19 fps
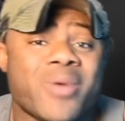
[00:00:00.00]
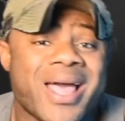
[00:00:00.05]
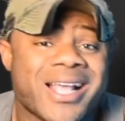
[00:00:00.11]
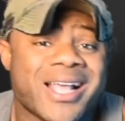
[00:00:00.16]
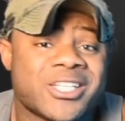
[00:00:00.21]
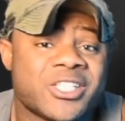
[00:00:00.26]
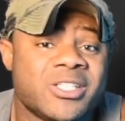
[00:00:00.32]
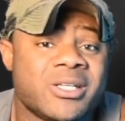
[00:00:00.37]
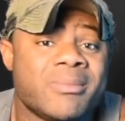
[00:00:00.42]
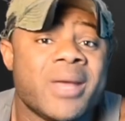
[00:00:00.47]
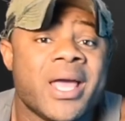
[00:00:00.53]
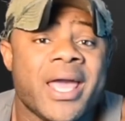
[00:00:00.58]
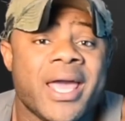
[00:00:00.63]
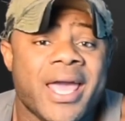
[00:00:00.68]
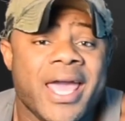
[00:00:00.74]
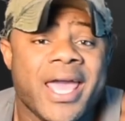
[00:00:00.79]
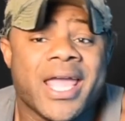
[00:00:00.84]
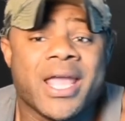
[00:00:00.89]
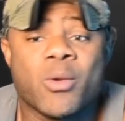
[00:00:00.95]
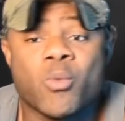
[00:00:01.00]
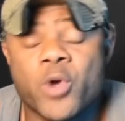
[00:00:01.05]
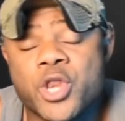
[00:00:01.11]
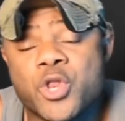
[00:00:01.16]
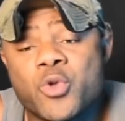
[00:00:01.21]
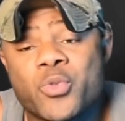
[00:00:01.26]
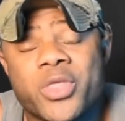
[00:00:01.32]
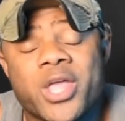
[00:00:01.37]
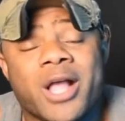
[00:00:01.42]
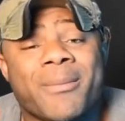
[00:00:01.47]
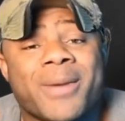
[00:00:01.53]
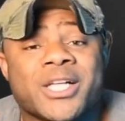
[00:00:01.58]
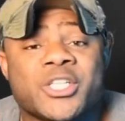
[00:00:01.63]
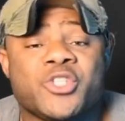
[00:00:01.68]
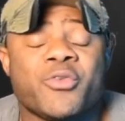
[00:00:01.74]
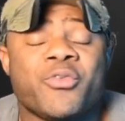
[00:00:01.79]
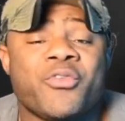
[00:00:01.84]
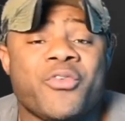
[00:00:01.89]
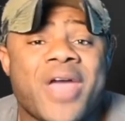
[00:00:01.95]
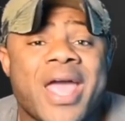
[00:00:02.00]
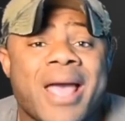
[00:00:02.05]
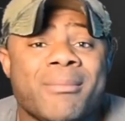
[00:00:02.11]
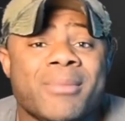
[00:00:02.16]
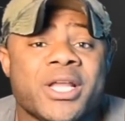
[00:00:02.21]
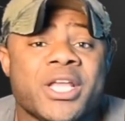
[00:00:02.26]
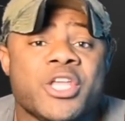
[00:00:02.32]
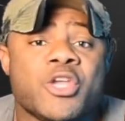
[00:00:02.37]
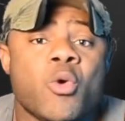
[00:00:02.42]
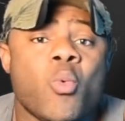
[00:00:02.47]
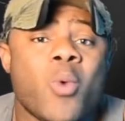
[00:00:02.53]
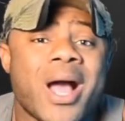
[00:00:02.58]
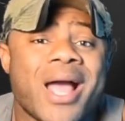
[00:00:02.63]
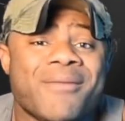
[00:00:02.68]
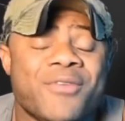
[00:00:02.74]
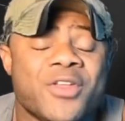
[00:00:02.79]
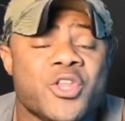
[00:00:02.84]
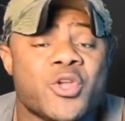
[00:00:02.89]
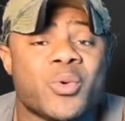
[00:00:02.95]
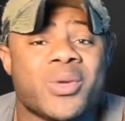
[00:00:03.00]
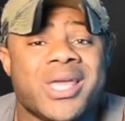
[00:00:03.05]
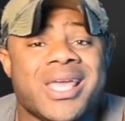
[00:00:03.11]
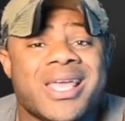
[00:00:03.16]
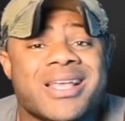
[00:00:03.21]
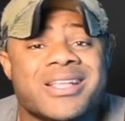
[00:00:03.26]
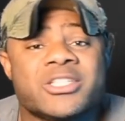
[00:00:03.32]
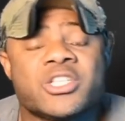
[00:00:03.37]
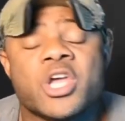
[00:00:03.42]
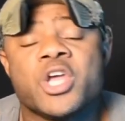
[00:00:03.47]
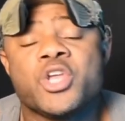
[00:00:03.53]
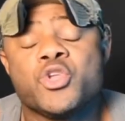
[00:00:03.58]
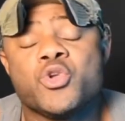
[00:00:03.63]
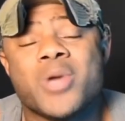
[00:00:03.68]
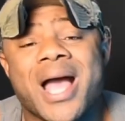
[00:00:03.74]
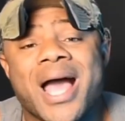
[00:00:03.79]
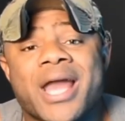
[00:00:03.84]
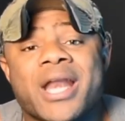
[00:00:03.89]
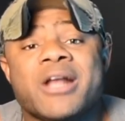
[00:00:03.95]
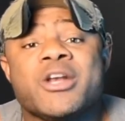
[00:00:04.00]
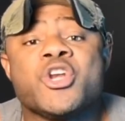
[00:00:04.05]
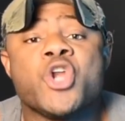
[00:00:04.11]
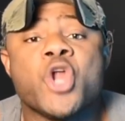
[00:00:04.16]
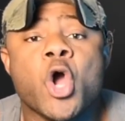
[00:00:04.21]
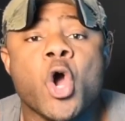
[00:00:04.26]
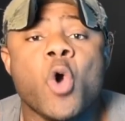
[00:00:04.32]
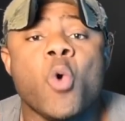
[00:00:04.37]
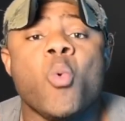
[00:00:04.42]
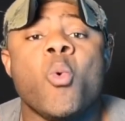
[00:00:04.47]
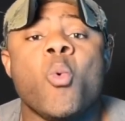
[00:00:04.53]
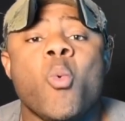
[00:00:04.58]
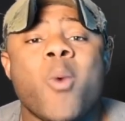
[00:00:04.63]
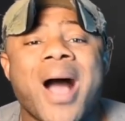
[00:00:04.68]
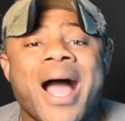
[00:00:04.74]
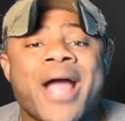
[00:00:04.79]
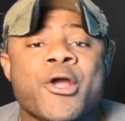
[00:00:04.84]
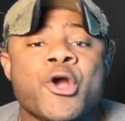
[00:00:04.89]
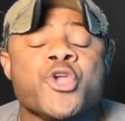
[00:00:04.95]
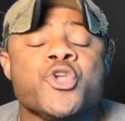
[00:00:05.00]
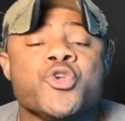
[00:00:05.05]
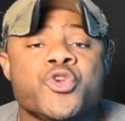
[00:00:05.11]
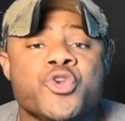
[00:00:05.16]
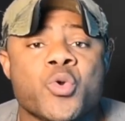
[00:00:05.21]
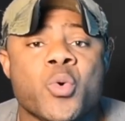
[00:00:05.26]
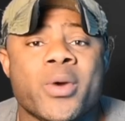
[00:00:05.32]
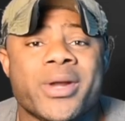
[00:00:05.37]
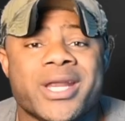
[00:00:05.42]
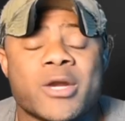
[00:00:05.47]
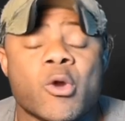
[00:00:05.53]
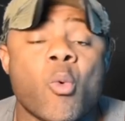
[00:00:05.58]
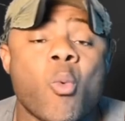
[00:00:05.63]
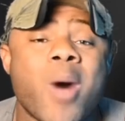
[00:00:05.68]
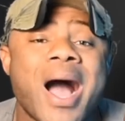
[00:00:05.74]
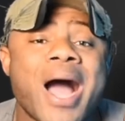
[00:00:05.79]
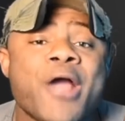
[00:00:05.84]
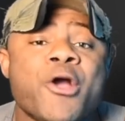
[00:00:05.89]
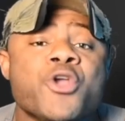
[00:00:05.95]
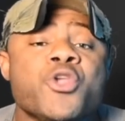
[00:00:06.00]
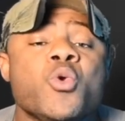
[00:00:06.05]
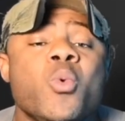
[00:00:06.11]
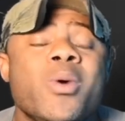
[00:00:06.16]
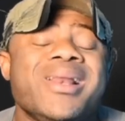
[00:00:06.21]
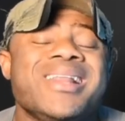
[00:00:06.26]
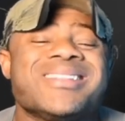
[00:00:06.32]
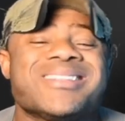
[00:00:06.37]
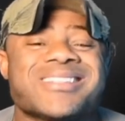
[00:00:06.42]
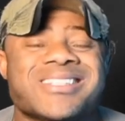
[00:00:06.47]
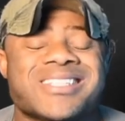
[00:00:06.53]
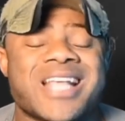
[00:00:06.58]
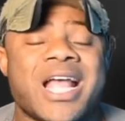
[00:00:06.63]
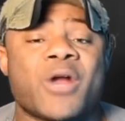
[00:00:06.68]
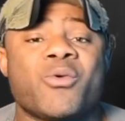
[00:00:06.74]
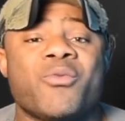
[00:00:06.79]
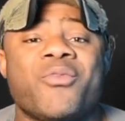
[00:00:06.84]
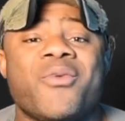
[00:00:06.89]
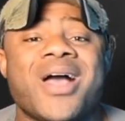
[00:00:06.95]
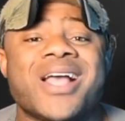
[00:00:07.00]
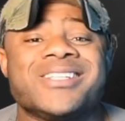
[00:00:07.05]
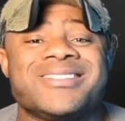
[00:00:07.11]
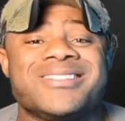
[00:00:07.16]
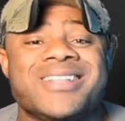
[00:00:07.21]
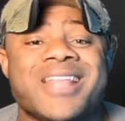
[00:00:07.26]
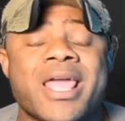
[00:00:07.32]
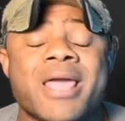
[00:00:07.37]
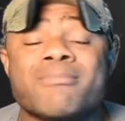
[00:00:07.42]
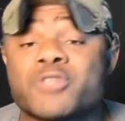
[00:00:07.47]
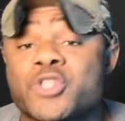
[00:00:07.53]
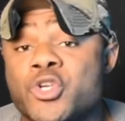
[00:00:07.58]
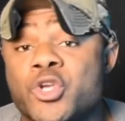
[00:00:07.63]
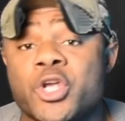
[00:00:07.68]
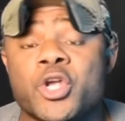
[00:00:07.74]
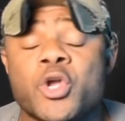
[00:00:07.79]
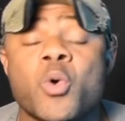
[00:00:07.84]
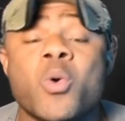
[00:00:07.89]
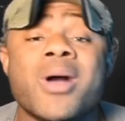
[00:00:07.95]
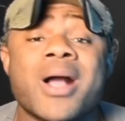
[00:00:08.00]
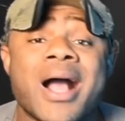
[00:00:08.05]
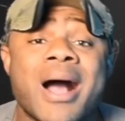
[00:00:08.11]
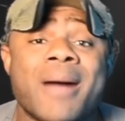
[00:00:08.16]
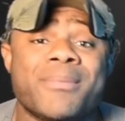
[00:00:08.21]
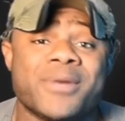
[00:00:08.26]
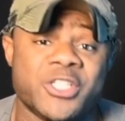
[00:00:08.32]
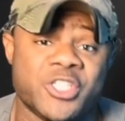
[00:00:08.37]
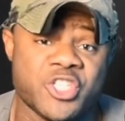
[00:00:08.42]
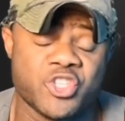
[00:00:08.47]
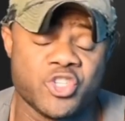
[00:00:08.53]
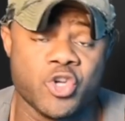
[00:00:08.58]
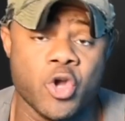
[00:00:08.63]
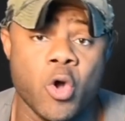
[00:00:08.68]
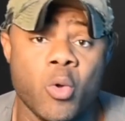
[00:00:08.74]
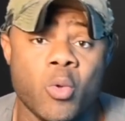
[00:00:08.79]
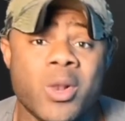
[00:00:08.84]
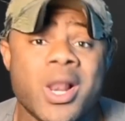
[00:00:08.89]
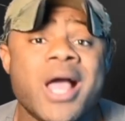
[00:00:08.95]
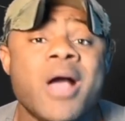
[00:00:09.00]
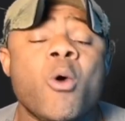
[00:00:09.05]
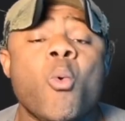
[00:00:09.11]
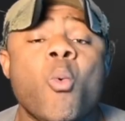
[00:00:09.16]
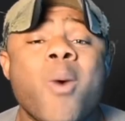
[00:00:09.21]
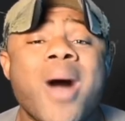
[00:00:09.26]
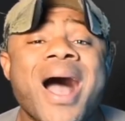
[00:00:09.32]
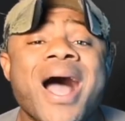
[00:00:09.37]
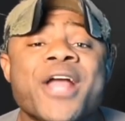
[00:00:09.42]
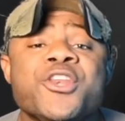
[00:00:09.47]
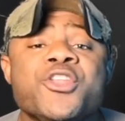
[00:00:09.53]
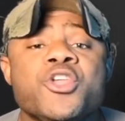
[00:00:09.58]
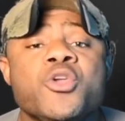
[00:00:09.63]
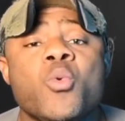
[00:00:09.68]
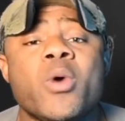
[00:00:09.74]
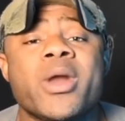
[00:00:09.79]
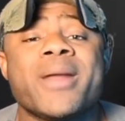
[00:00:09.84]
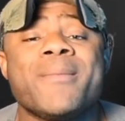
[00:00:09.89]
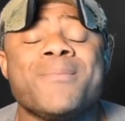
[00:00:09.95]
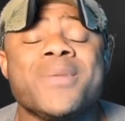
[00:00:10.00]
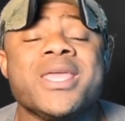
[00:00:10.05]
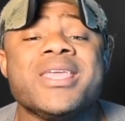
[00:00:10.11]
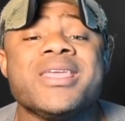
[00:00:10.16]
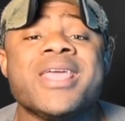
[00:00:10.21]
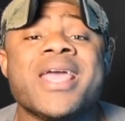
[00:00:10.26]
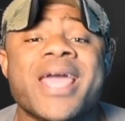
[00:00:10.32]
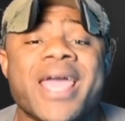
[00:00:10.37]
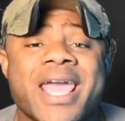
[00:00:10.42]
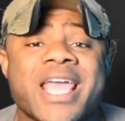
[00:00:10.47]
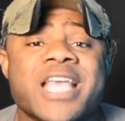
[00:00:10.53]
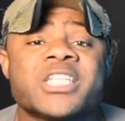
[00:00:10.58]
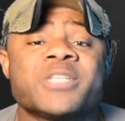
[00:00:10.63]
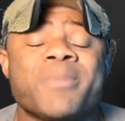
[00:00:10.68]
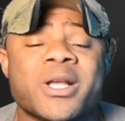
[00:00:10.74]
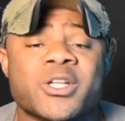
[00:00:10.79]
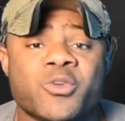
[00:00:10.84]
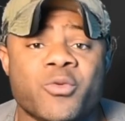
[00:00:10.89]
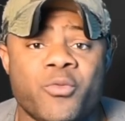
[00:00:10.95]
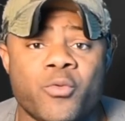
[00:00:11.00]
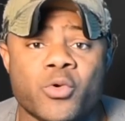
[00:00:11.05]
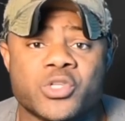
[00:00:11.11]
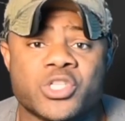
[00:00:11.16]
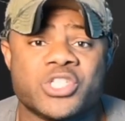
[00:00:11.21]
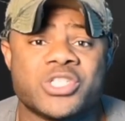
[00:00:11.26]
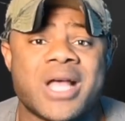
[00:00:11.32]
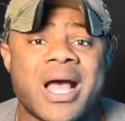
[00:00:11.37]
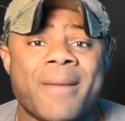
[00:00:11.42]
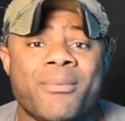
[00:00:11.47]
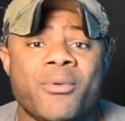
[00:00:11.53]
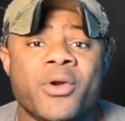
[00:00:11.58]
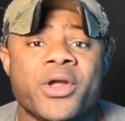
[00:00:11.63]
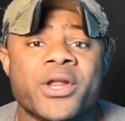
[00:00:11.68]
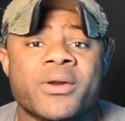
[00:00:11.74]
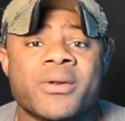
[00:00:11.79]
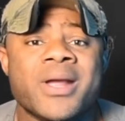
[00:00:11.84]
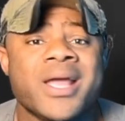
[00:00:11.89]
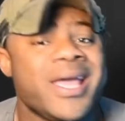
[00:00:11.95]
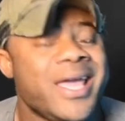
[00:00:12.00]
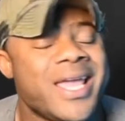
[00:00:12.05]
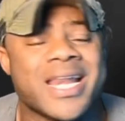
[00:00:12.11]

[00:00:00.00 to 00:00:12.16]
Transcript: asked them, hey, when you think about your family, your wife, and your kids, you gotta know why are you doing it? Why are you willing to sacrifice them so you can go accomplish this goal? Why do you wanna be a special forces operator?